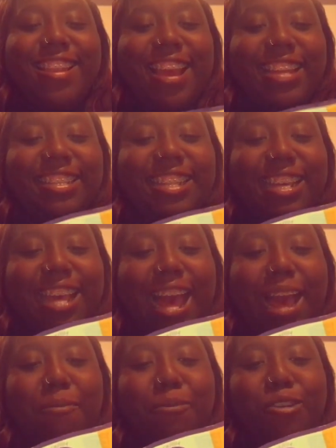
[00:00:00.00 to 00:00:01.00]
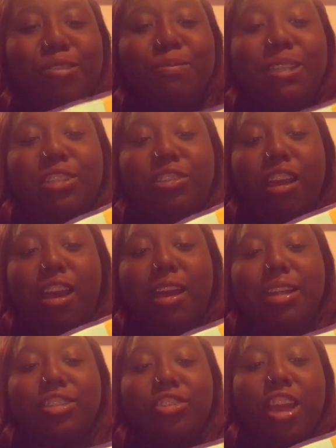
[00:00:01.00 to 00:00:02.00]
the next thing I'm going to be
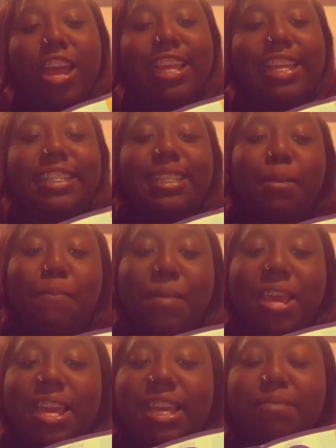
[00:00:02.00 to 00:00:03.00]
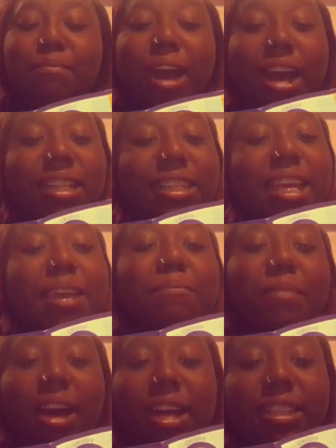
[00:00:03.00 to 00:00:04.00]
try- trying is the Maze
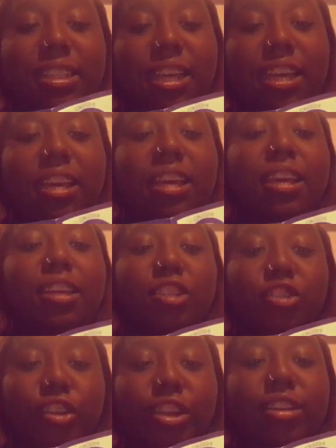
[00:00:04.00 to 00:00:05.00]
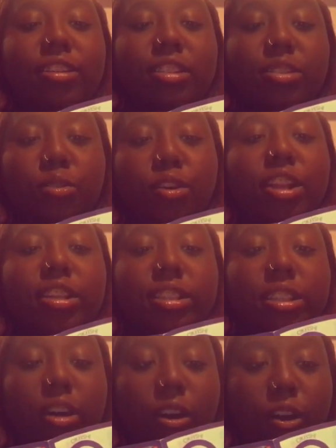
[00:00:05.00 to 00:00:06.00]
Maze Drink Assorted
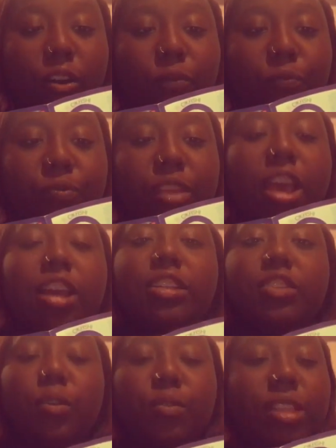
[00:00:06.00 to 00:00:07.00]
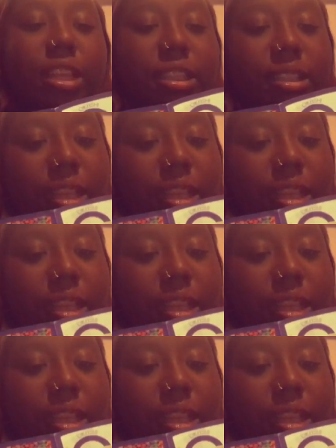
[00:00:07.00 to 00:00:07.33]
Salt. So this